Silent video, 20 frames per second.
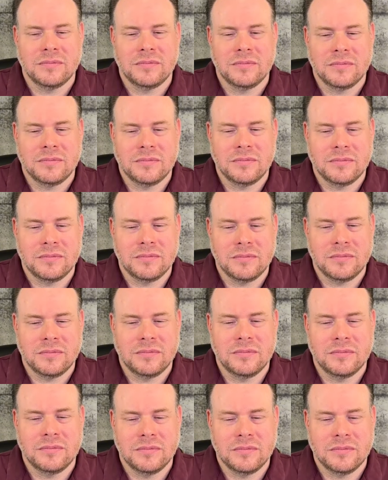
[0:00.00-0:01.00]

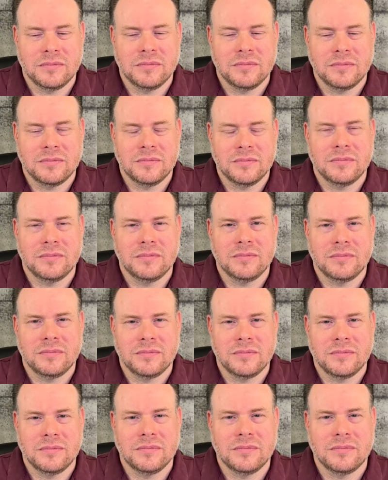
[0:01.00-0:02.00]

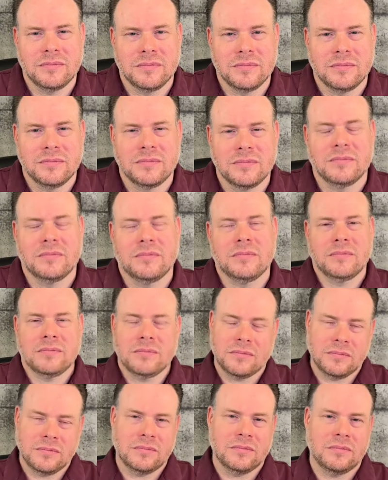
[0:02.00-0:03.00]

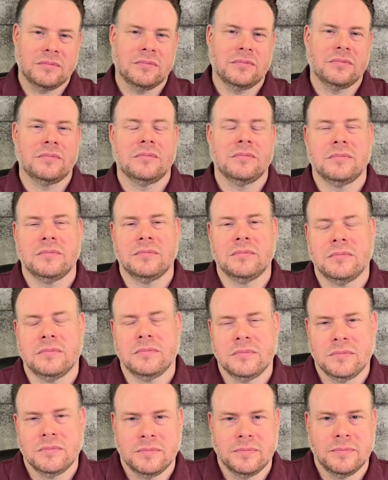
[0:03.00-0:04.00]

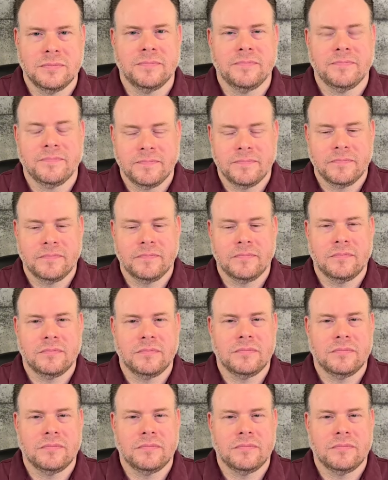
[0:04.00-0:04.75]
[no speech]